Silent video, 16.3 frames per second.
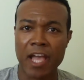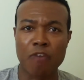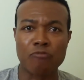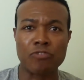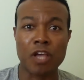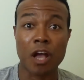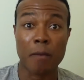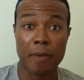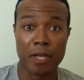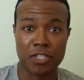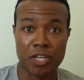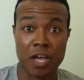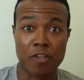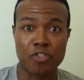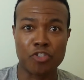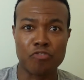ain't gonna talk about
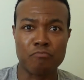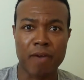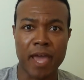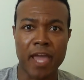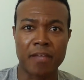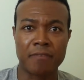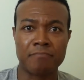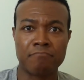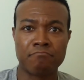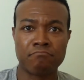y'all too bad.